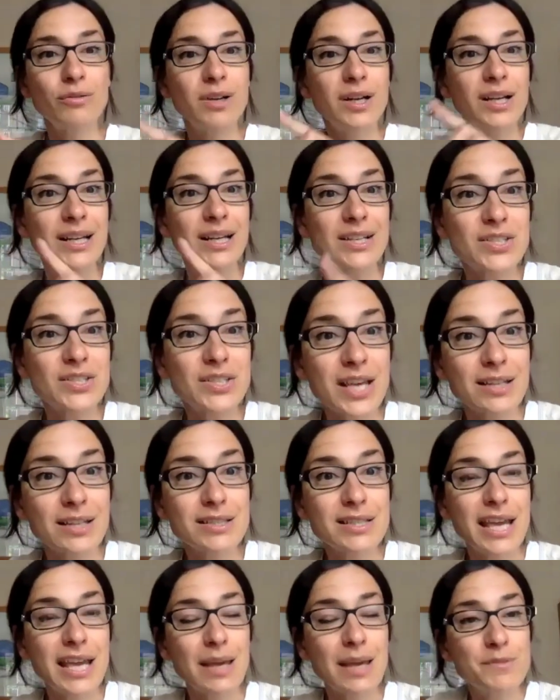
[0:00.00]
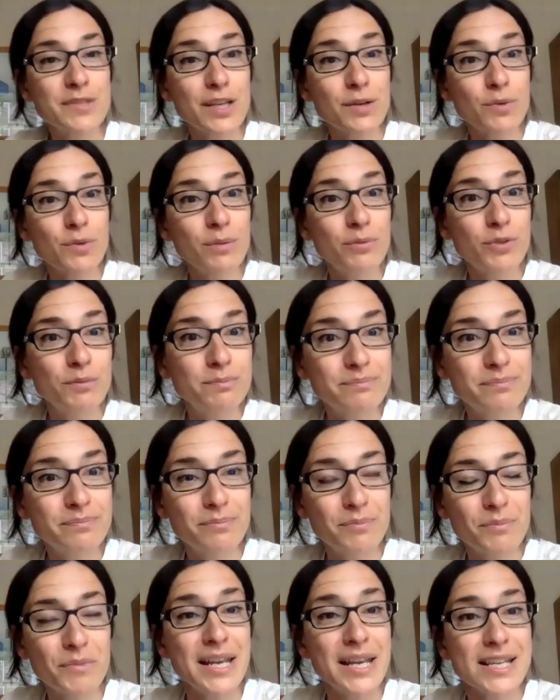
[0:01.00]
cassette tapes that we would
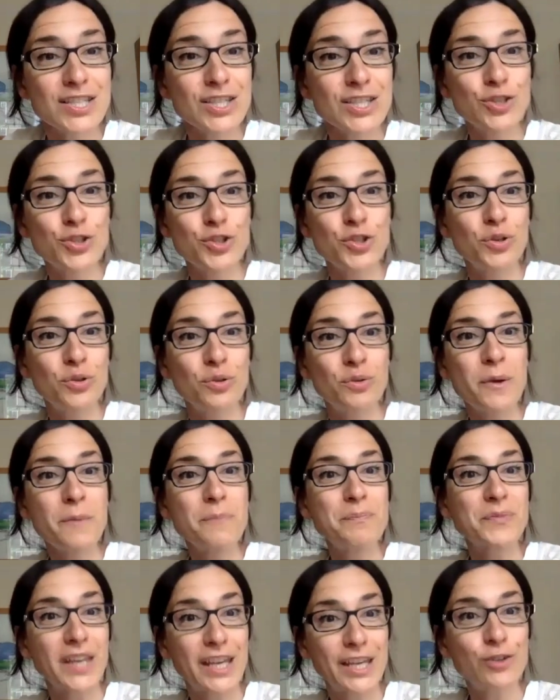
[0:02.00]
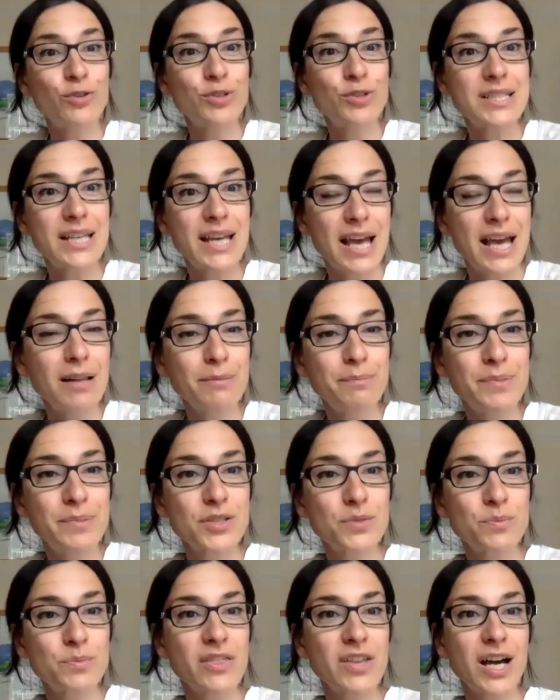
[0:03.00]
listen to in order to help us
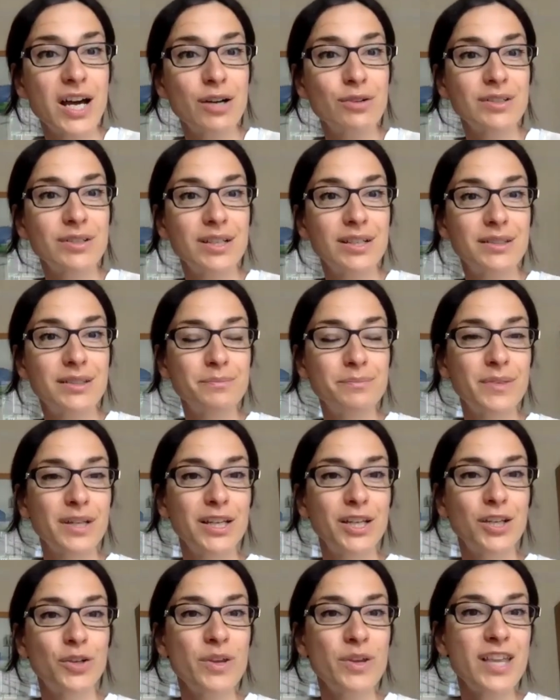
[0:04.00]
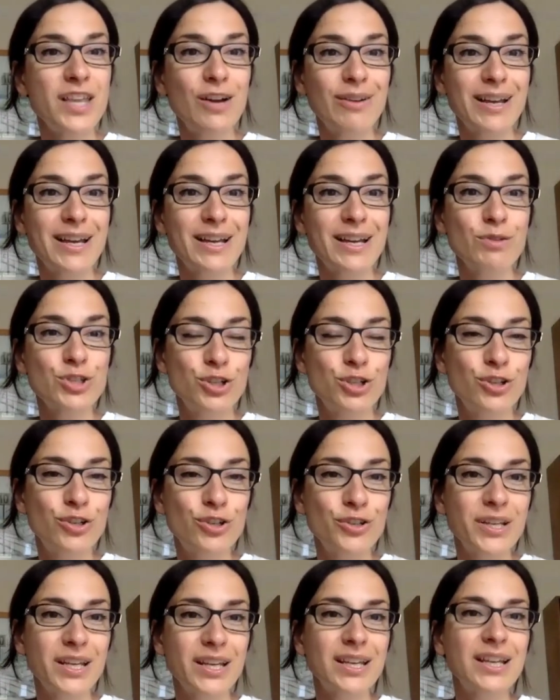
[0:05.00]
with our language
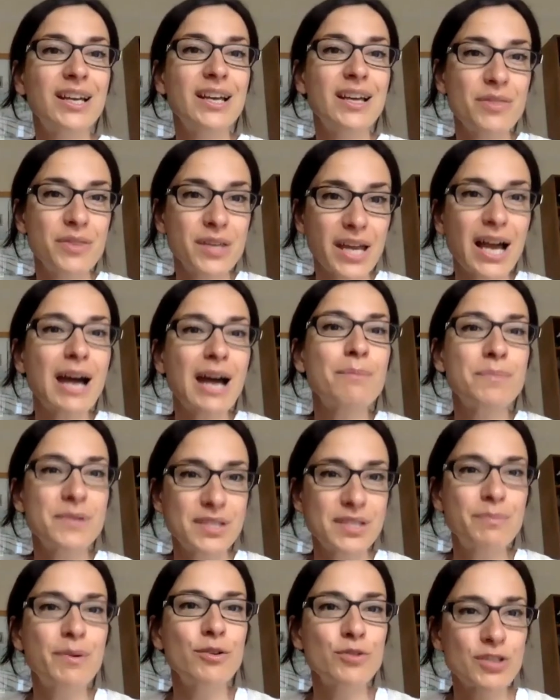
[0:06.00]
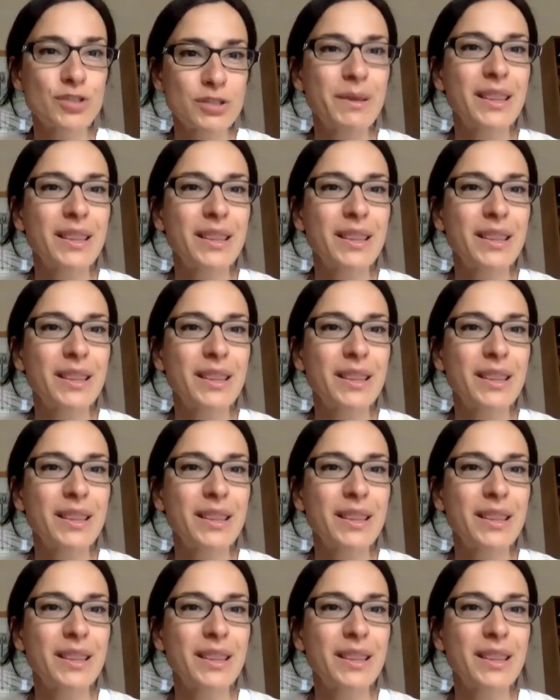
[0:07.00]
learning. The app is supposed to be